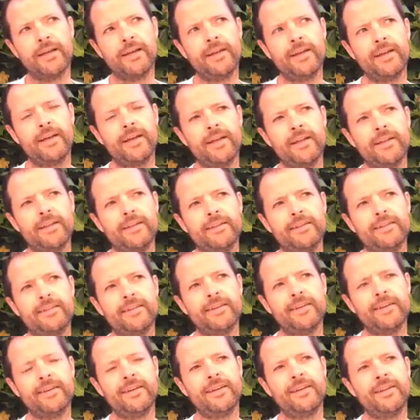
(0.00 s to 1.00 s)
And
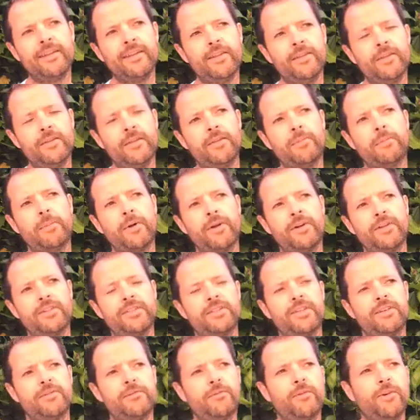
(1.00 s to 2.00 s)
the powers
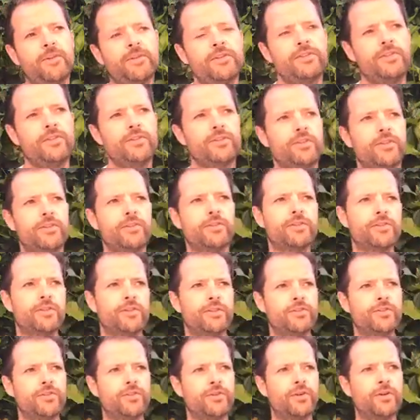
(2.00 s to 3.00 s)
that want to
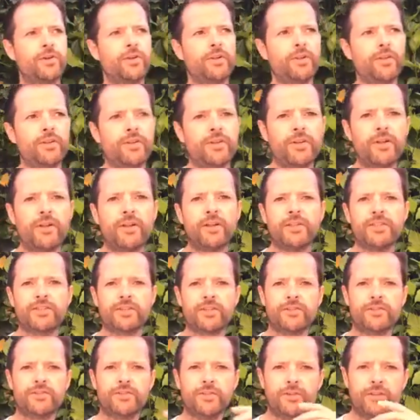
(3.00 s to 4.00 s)
control the knowledge,
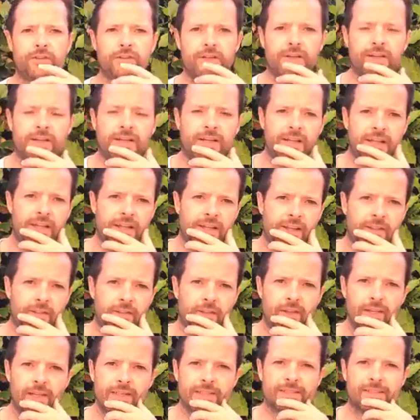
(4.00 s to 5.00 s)
control the
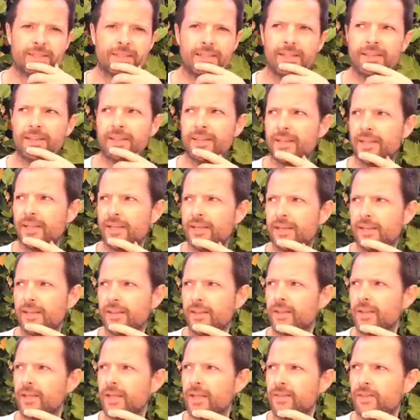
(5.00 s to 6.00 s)
things, they
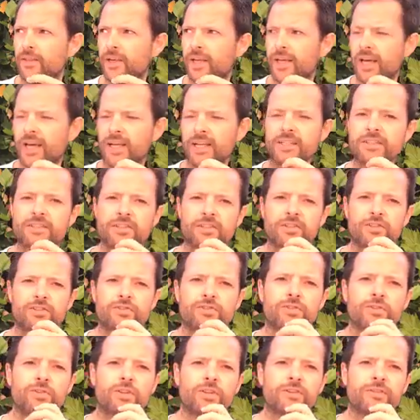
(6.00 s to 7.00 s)
can't
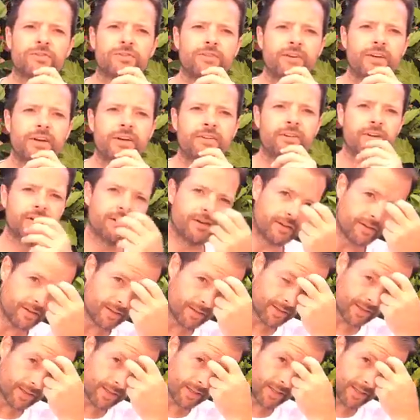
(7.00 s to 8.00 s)
control it forever.
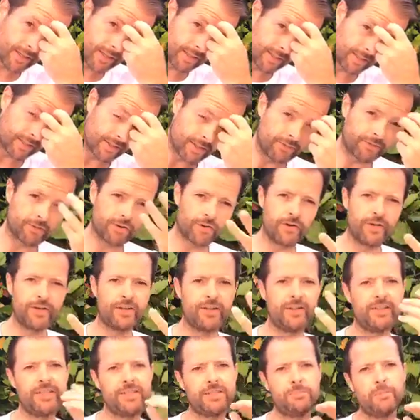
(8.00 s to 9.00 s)
And they've
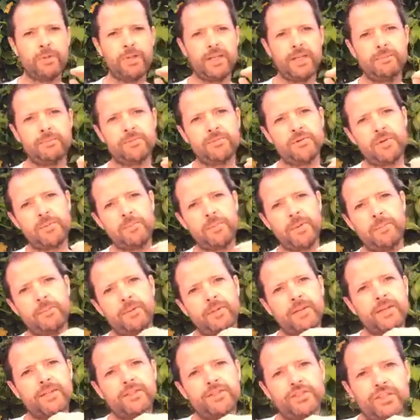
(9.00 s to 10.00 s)
created these mediums where people
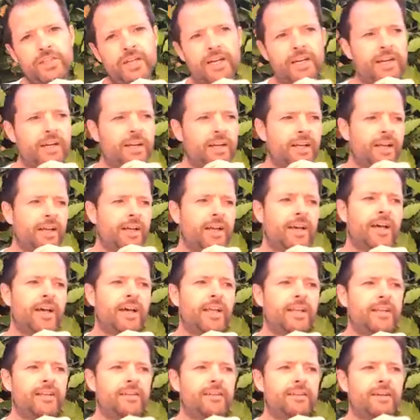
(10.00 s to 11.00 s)
can share,
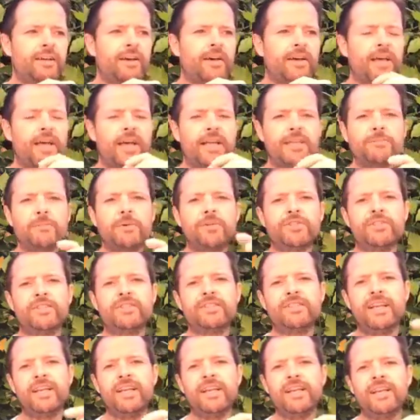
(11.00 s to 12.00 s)
and as much as
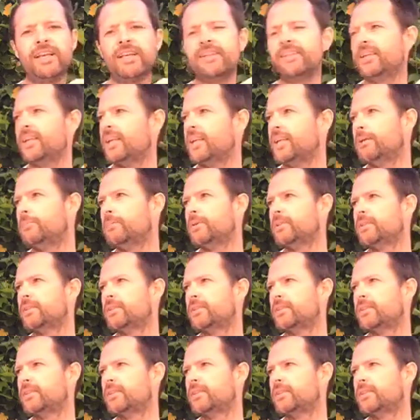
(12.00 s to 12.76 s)
they limit